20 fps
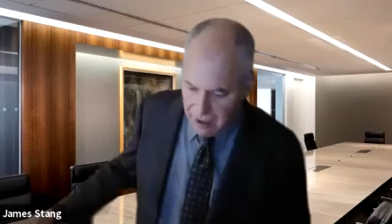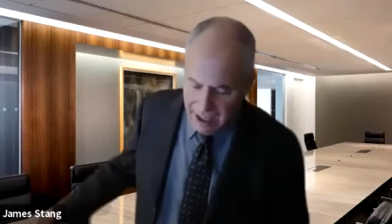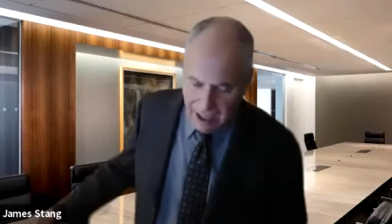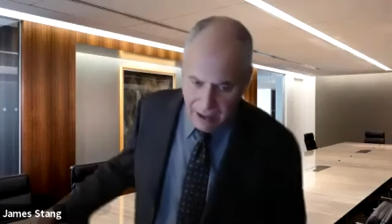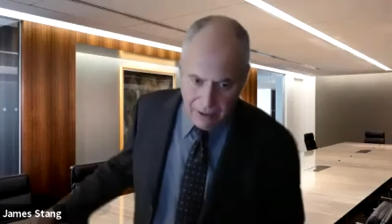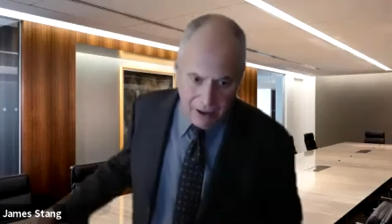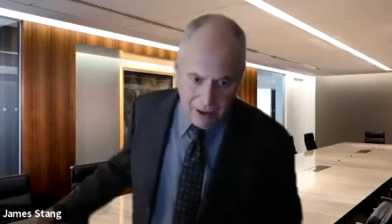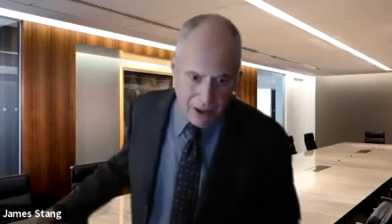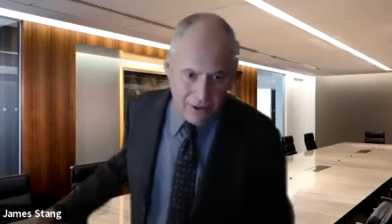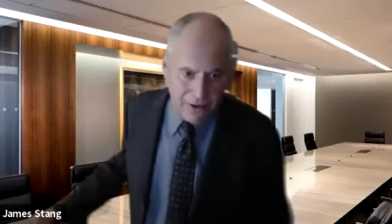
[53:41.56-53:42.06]

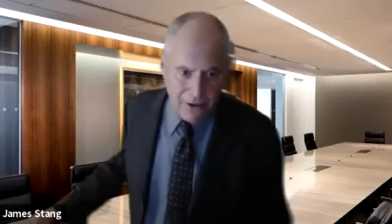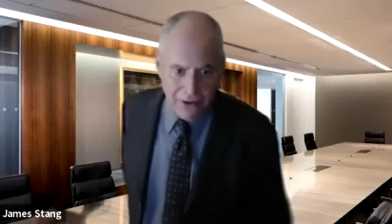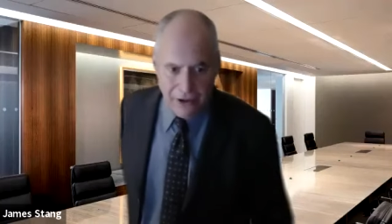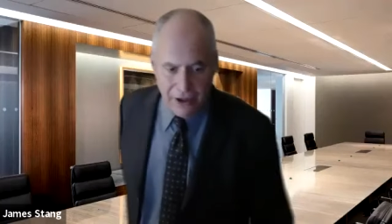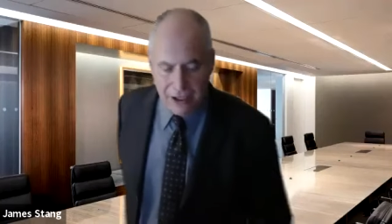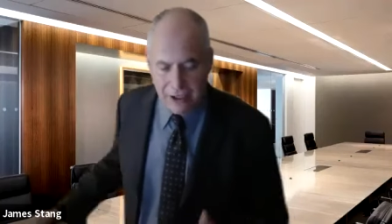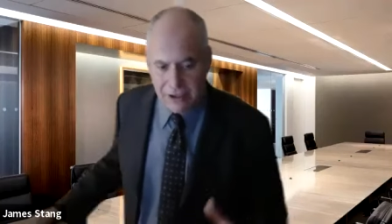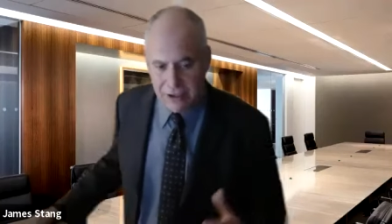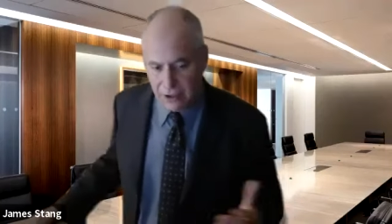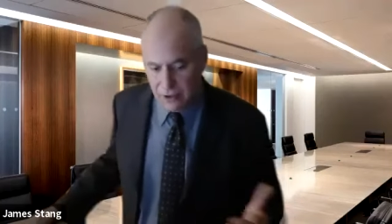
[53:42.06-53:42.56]
Now, other
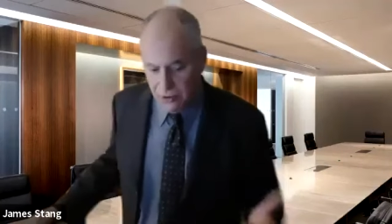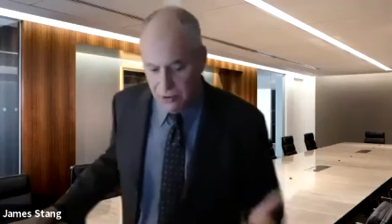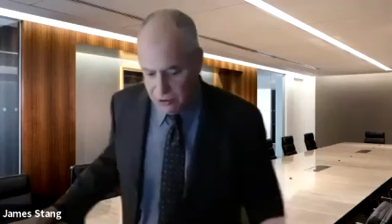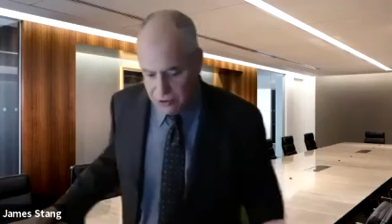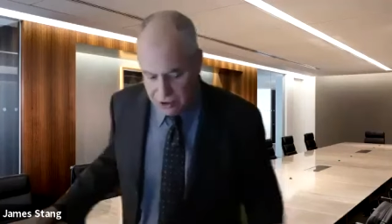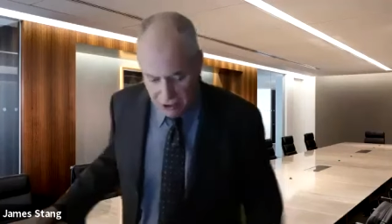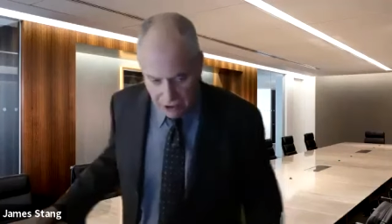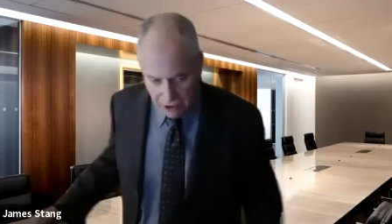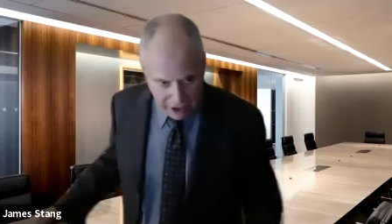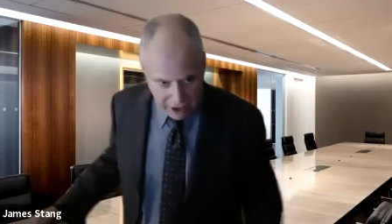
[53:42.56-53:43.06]
things the
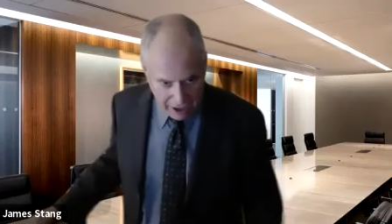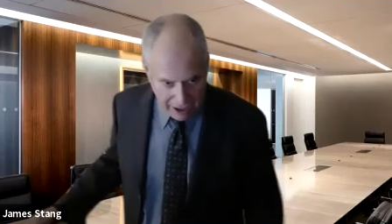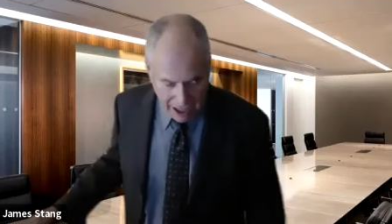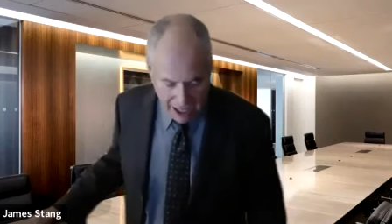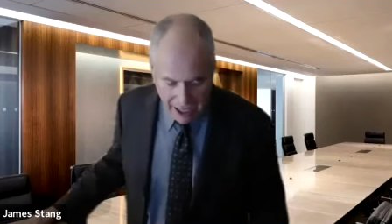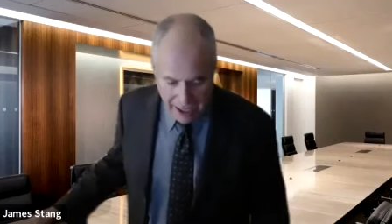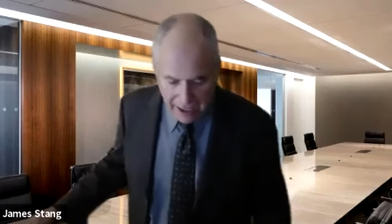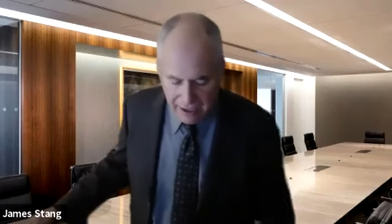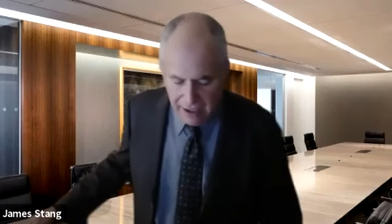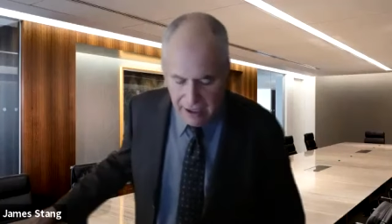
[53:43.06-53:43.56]
court's
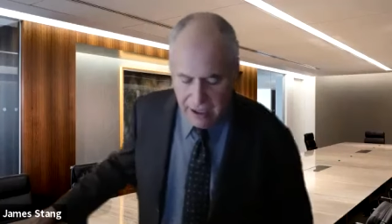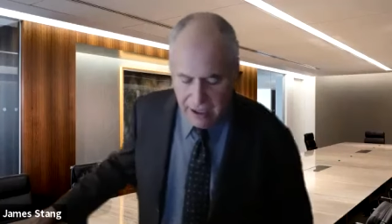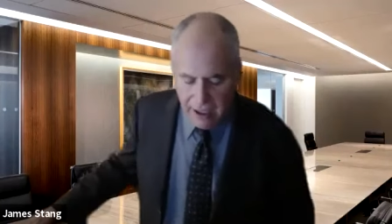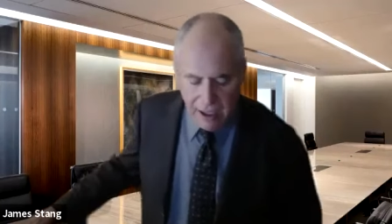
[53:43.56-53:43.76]
looking at.